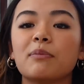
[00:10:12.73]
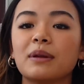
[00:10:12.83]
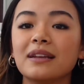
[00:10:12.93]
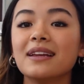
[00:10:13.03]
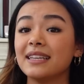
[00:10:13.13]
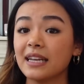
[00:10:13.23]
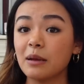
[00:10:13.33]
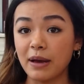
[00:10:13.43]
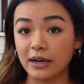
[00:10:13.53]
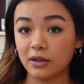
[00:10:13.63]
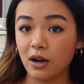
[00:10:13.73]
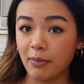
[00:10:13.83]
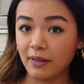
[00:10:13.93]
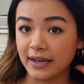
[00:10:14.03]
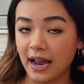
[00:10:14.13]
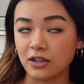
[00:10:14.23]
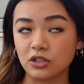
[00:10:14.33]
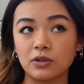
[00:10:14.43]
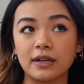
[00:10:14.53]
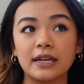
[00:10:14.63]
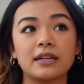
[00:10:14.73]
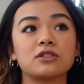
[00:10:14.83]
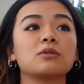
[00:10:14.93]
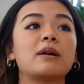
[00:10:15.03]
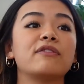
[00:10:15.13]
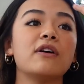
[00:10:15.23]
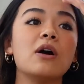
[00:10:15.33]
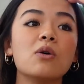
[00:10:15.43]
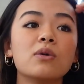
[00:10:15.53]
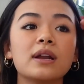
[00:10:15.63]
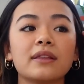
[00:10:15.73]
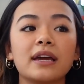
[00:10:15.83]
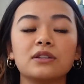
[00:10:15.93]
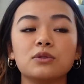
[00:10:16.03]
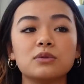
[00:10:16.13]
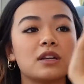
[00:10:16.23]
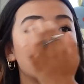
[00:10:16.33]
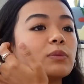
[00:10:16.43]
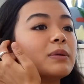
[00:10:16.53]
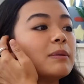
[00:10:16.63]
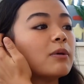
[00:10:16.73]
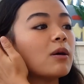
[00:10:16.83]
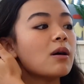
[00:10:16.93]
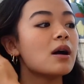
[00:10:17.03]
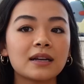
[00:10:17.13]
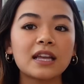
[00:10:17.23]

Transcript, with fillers: I've been getting better about like actually trying to answer my phone and like do stuff with people.